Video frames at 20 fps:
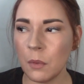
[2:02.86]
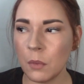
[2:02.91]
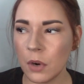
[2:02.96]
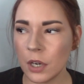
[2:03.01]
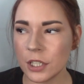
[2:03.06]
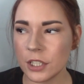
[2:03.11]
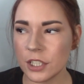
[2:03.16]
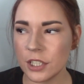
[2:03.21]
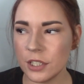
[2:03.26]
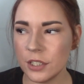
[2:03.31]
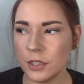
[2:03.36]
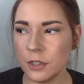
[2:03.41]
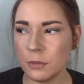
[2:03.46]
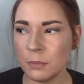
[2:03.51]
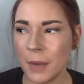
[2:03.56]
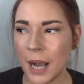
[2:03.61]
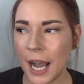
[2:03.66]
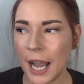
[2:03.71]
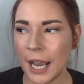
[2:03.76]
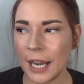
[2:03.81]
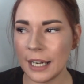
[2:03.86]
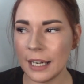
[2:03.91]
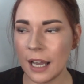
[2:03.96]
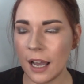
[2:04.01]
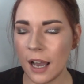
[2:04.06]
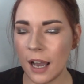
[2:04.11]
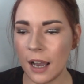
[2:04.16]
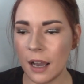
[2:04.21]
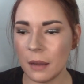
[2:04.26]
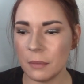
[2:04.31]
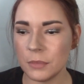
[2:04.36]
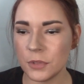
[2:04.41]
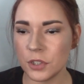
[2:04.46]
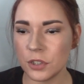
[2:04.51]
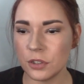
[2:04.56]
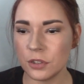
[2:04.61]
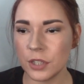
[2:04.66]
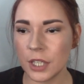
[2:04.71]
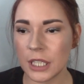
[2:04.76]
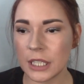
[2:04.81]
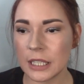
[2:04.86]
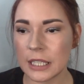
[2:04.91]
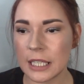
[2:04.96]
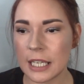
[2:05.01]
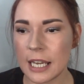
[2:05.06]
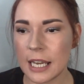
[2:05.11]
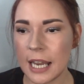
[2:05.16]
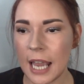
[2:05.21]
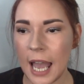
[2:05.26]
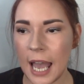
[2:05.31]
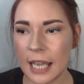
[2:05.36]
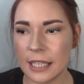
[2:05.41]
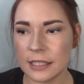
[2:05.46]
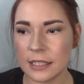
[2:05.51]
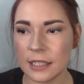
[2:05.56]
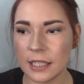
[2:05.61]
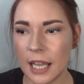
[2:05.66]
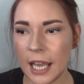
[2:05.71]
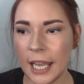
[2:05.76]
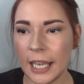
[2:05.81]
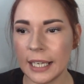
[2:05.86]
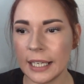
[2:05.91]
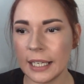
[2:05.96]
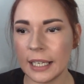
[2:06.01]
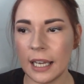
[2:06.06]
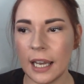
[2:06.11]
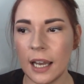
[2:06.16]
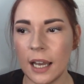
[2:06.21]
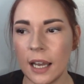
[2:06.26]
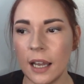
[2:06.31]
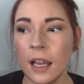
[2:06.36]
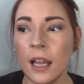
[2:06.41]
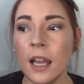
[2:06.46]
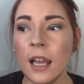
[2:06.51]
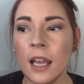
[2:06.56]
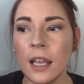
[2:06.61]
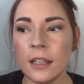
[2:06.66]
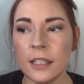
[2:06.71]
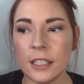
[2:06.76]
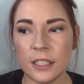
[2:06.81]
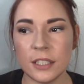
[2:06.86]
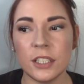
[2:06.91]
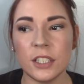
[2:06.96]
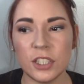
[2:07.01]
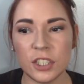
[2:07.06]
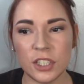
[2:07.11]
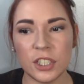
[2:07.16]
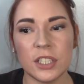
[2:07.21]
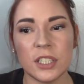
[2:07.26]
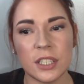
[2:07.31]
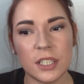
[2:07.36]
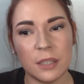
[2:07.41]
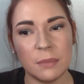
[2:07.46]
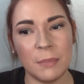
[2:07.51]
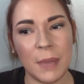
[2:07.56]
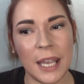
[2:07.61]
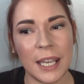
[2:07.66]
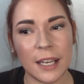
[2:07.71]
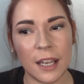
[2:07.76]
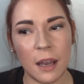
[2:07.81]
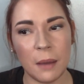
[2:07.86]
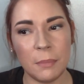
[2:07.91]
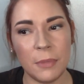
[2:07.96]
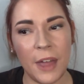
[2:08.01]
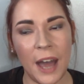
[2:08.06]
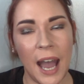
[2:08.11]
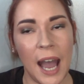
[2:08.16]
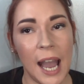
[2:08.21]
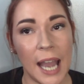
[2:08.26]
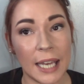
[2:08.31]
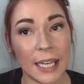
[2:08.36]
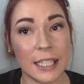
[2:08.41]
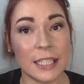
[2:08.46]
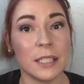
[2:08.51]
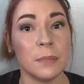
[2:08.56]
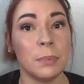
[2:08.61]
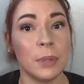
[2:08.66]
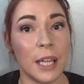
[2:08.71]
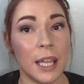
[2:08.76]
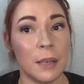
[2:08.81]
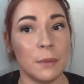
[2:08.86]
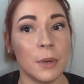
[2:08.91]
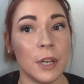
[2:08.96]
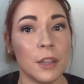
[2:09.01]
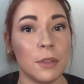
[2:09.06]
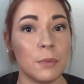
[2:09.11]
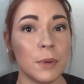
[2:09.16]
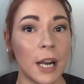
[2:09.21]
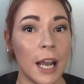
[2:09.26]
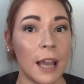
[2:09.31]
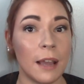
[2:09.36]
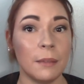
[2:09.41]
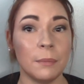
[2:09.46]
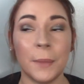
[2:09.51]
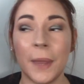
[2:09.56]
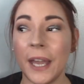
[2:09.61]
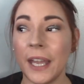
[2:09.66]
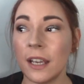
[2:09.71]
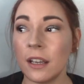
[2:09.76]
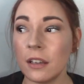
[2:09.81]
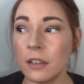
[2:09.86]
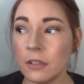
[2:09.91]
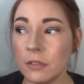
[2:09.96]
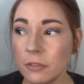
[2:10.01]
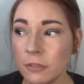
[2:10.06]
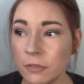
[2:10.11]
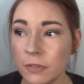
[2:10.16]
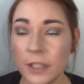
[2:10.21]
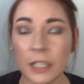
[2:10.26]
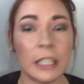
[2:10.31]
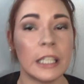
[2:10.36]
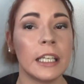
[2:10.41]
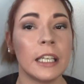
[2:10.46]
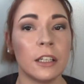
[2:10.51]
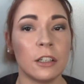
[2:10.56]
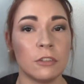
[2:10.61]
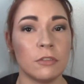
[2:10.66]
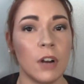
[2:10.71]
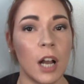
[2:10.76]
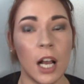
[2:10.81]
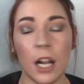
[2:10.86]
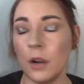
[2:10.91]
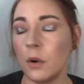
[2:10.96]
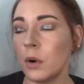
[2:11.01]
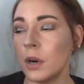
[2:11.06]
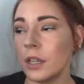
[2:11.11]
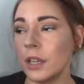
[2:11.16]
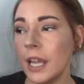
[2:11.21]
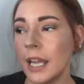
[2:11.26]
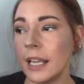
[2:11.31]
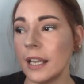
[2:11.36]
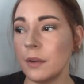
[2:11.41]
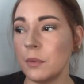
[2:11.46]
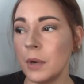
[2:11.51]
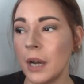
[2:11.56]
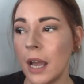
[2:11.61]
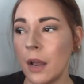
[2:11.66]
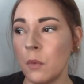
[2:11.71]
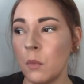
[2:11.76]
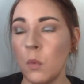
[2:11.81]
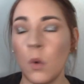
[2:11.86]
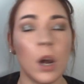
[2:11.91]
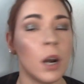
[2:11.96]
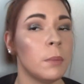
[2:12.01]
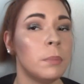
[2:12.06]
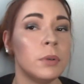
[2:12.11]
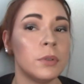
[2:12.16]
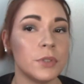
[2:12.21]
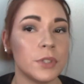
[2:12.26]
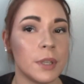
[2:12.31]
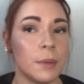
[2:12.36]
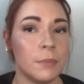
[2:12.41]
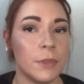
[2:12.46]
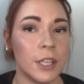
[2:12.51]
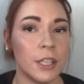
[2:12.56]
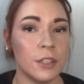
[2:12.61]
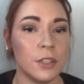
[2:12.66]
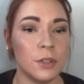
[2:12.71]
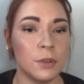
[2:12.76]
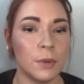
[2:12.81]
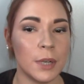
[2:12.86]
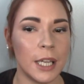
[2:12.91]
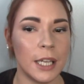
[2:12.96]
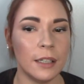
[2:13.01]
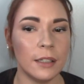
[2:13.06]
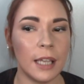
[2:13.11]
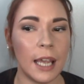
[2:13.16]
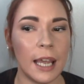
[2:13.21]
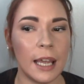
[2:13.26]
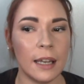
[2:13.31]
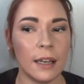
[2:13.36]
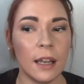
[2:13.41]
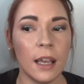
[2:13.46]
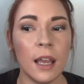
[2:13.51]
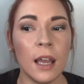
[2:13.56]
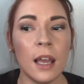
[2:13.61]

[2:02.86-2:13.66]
want to do mine um, strictly as like, uh, this is just the makeup that I get to play with when I'm like feeling in a rut or like when I want to pull something new in. And